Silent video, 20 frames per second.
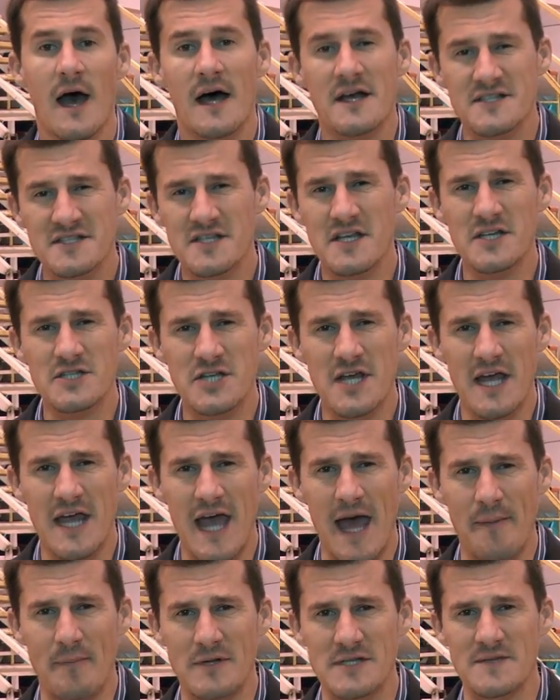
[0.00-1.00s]
A C-check
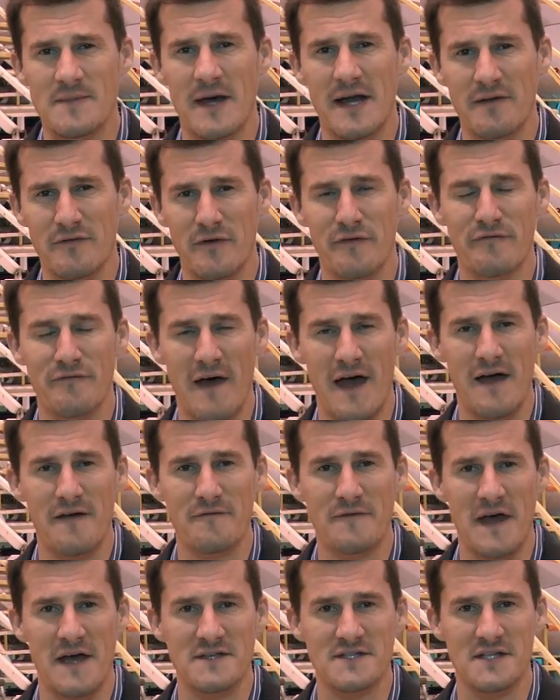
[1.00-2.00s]
happens about every
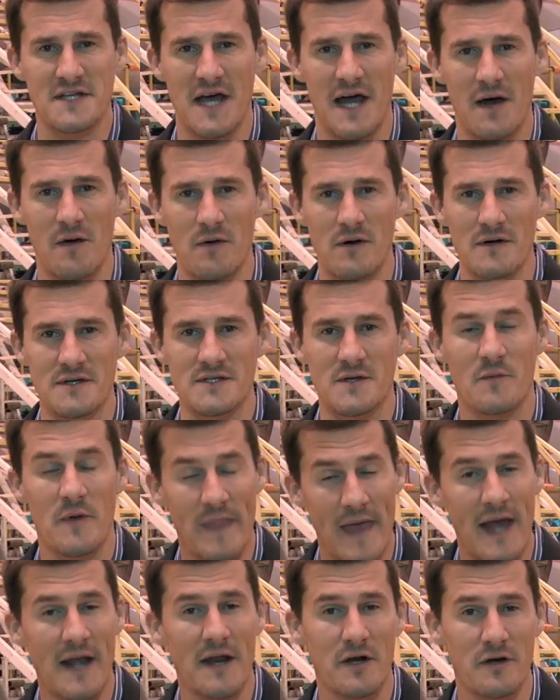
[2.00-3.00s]
5,000 hours, and
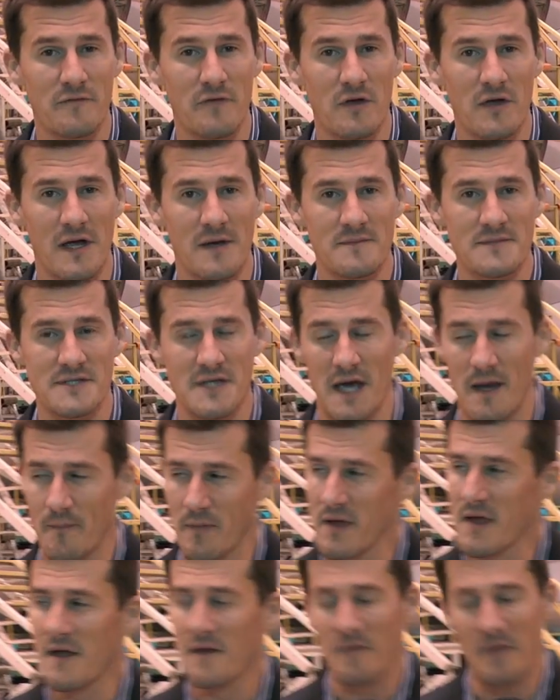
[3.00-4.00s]
when that interval comes up,
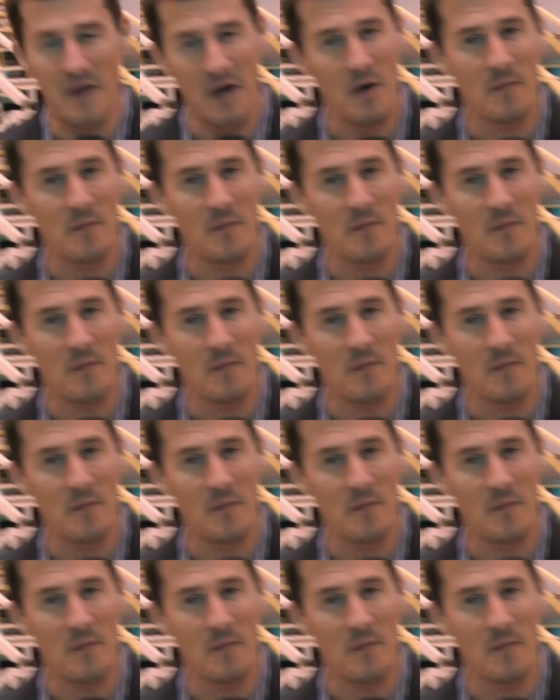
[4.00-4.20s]
the